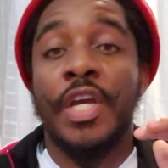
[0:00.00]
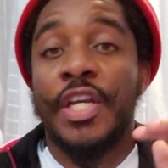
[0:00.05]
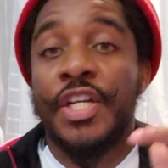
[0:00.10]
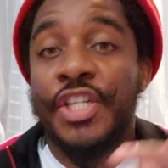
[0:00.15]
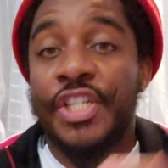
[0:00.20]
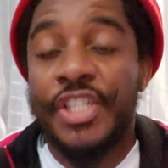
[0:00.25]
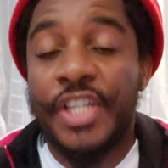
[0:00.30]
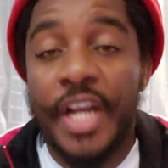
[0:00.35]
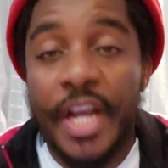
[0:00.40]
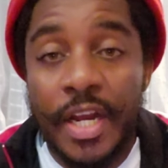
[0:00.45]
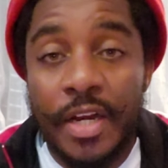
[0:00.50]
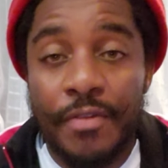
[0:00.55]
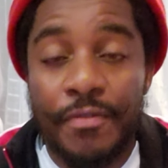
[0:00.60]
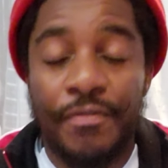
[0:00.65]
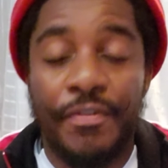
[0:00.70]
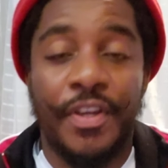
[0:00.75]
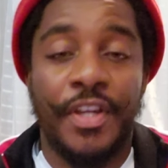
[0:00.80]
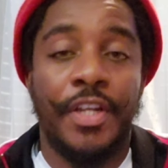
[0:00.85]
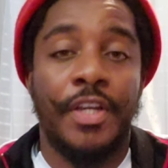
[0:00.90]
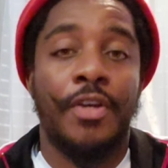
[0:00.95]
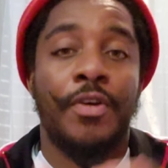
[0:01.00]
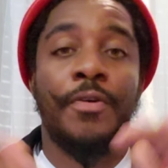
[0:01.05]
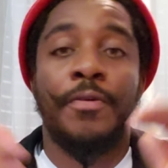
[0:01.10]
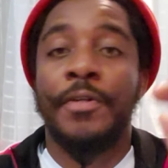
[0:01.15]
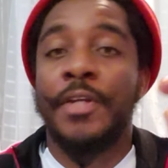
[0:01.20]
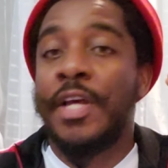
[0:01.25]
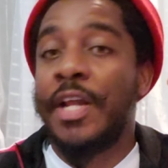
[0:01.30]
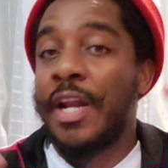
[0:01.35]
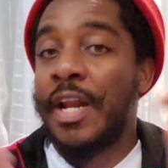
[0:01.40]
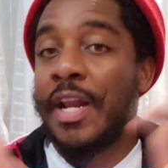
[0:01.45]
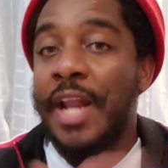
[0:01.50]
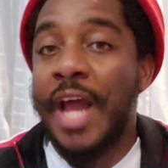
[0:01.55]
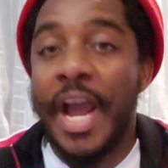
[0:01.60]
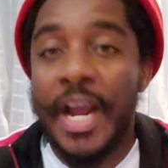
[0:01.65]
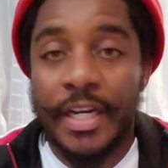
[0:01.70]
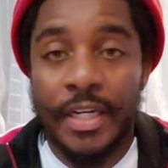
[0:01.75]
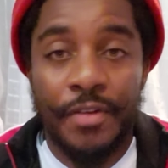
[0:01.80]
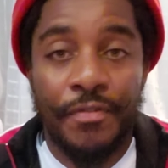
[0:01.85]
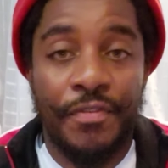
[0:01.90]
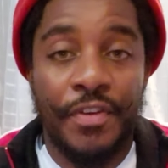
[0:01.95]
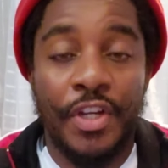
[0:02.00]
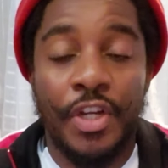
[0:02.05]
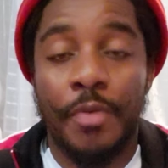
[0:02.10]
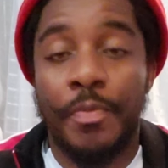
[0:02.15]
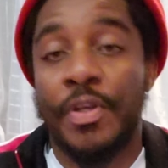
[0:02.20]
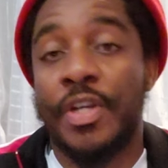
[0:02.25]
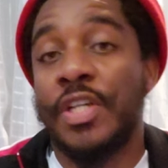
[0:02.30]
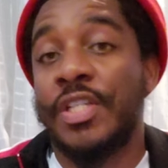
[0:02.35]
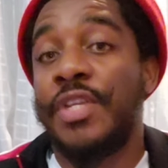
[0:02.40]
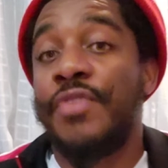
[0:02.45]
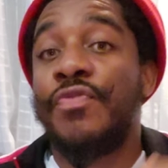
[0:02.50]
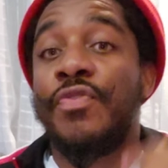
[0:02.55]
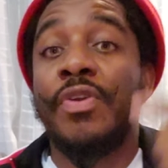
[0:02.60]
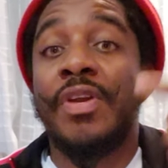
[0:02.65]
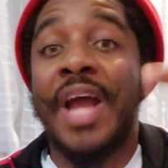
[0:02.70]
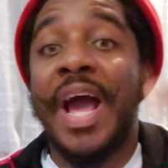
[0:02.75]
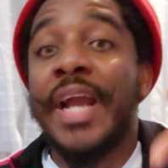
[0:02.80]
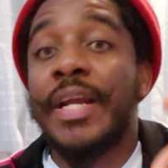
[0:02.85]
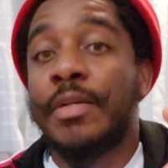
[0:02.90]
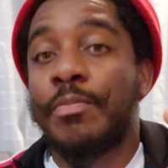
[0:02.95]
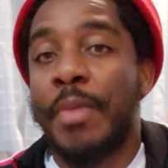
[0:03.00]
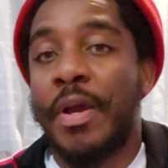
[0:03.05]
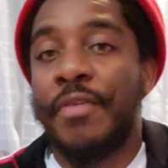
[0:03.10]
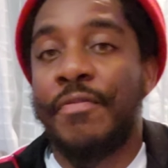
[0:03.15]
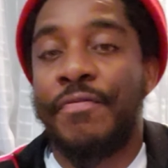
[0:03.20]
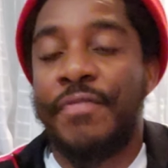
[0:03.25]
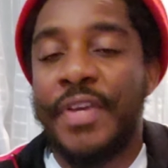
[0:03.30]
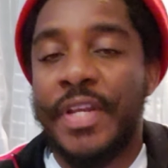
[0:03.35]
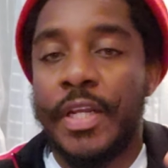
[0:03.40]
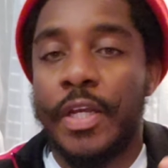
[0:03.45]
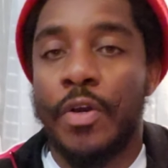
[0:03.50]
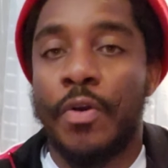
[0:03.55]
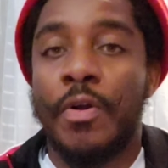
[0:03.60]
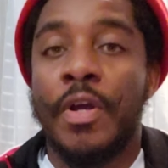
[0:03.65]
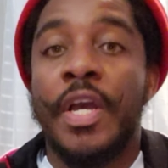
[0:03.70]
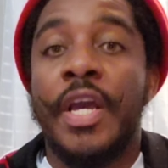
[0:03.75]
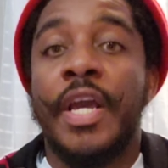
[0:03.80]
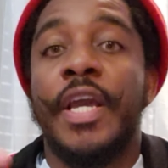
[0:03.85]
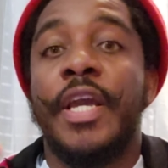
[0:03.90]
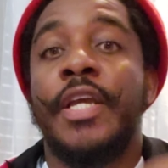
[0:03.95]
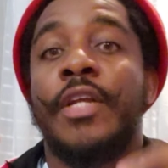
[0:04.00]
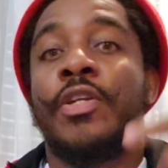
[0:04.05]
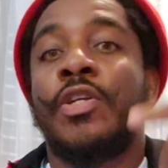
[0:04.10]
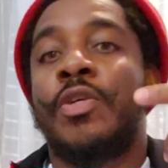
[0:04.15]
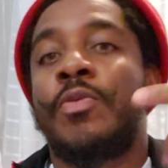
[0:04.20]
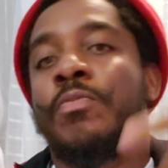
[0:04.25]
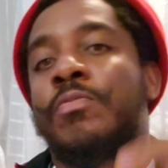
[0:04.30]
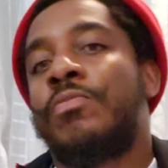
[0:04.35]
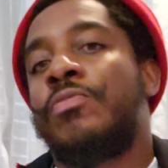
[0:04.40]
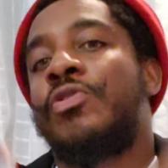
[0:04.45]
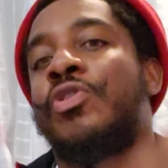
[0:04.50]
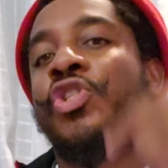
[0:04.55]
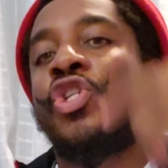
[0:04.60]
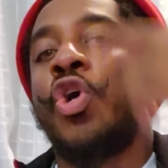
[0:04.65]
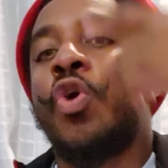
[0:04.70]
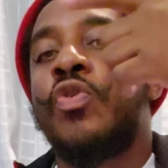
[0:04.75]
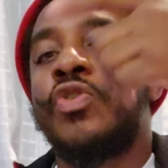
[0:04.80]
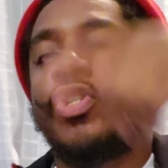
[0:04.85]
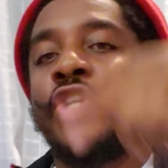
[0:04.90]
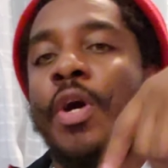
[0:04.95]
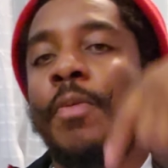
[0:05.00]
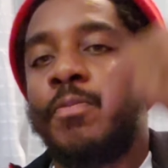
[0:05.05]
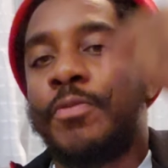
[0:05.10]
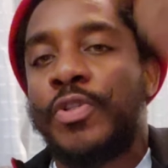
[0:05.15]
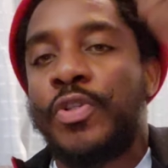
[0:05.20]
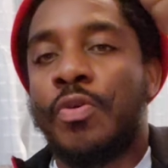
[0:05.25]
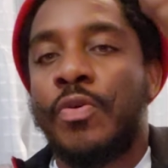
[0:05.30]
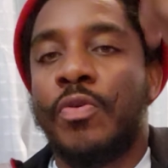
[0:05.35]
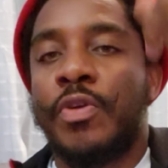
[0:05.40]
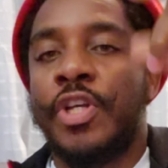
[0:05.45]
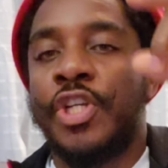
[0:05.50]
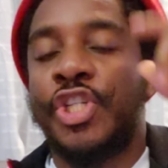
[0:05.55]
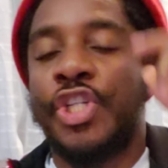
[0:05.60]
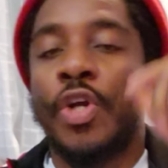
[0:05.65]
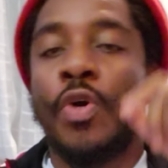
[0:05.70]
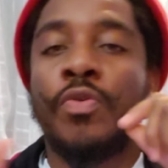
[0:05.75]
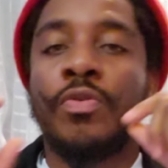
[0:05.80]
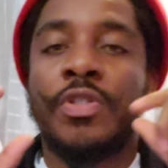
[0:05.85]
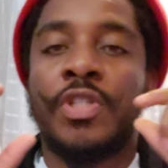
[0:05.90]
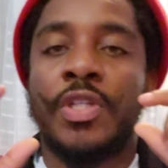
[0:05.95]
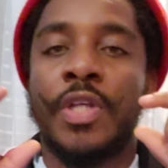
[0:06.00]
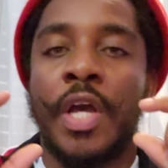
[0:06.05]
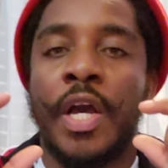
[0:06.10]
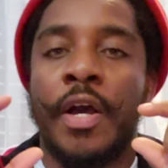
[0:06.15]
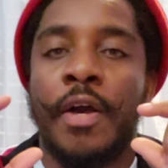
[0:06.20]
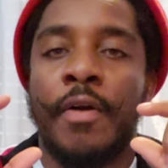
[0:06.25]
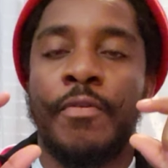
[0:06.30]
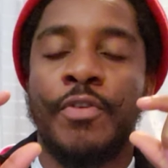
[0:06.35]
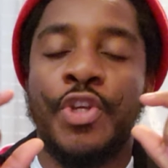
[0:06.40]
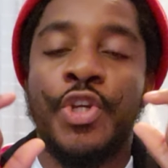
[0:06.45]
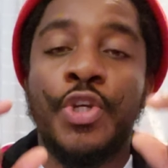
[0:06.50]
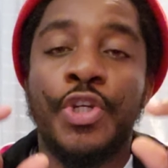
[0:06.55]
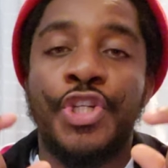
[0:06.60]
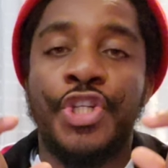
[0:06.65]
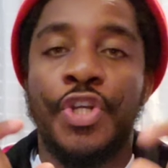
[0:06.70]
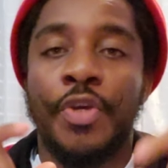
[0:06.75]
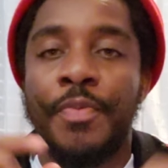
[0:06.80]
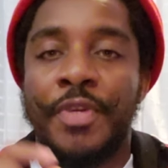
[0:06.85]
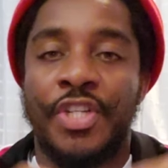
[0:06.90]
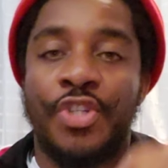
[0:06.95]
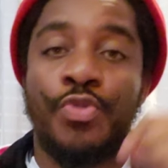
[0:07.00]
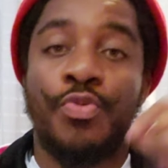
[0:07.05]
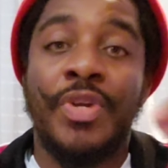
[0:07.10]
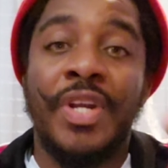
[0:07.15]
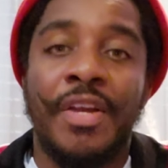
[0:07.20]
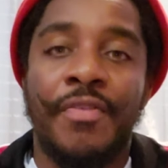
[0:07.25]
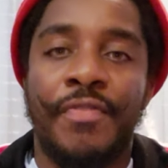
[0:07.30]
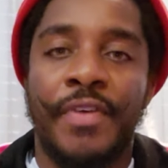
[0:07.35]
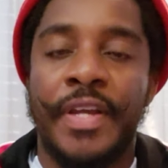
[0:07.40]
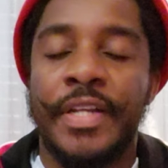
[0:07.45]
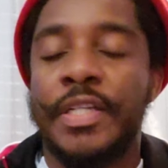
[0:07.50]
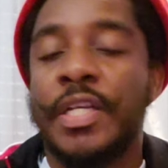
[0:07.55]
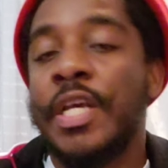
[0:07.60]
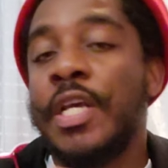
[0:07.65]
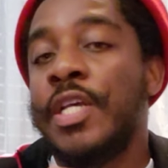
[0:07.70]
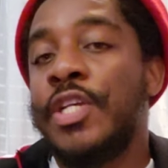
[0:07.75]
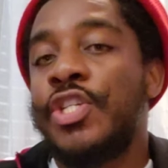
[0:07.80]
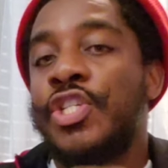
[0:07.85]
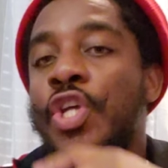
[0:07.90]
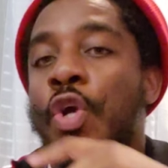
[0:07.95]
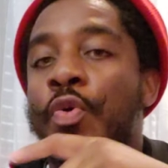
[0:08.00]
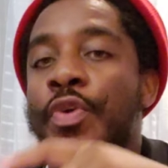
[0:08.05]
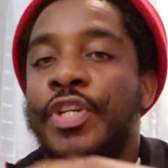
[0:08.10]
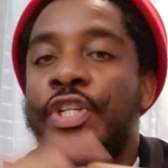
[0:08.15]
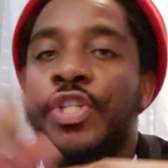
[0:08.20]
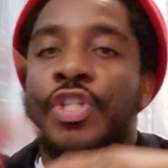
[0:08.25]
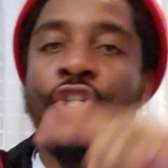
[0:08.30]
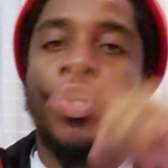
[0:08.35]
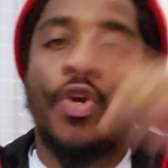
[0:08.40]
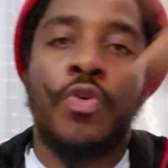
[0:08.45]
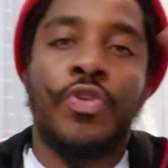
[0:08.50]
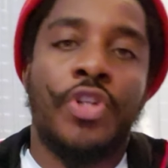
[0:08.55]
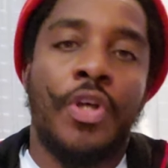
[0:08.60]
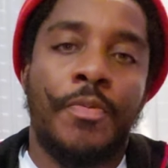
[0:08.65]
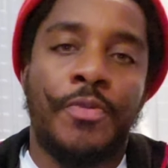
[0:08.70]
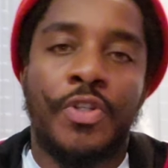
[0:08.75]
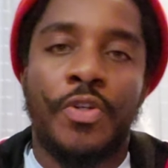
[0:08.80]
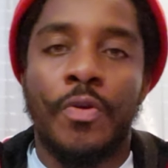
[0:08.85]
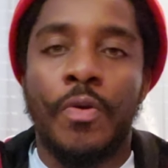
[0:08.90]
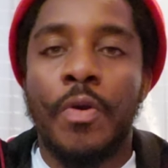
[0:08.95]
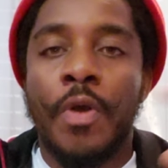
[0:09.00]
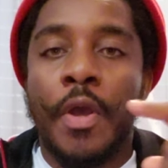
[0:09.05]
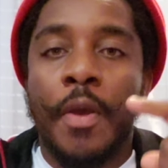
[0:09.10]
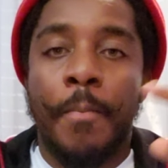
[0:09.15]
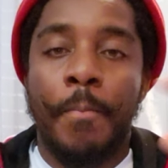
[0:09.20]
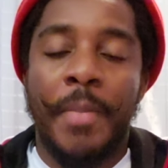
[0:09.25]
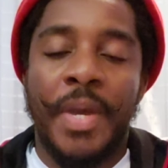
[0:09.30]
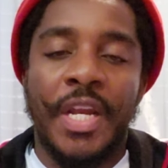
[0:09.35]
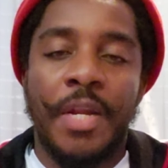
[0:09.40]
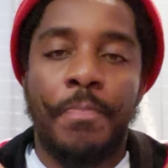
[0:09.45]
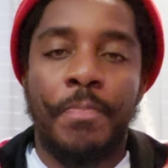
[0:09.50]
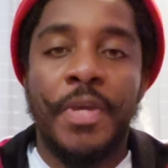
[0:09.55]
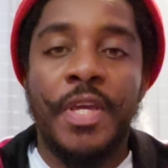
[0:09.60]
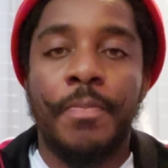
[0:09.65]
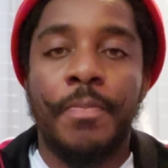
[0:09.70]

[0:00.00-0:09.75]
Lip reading: Share the video, like the video, because if you like my video, it shows YouTube it's relevant, so it shows up to many